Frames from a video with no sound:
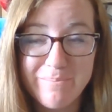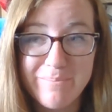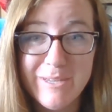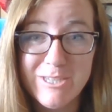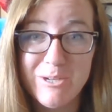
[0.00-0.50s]

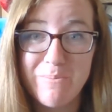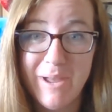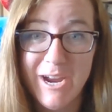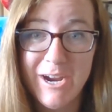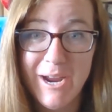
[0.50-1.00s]
Mr.
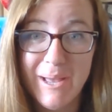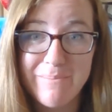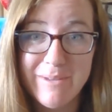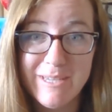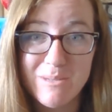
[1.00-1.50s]
Bear
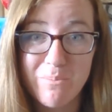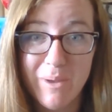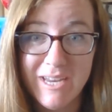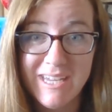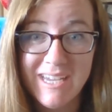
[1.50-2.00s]
and Miss
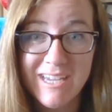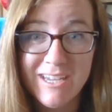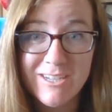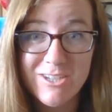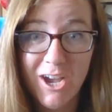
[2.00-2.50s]
Bunny
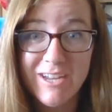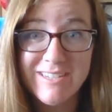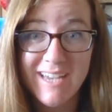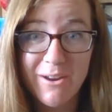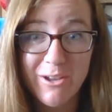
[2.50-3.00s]
taught
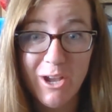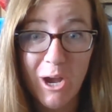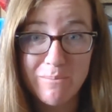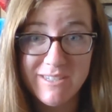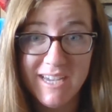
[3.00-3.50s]
us how to
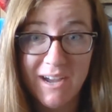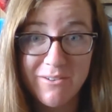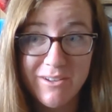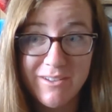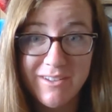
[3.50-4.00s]
calm
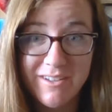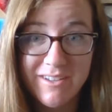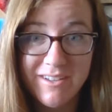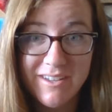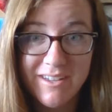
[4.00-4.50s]
down,
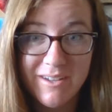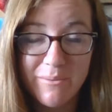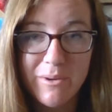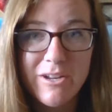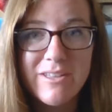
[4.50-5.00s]

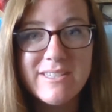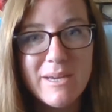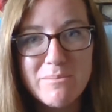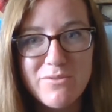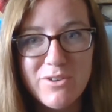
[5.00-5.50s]
what are the
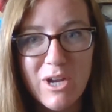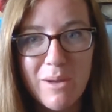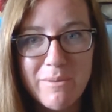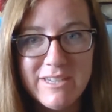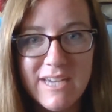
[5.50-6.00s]
steps for
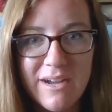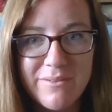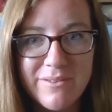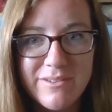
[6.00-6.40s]
calming down?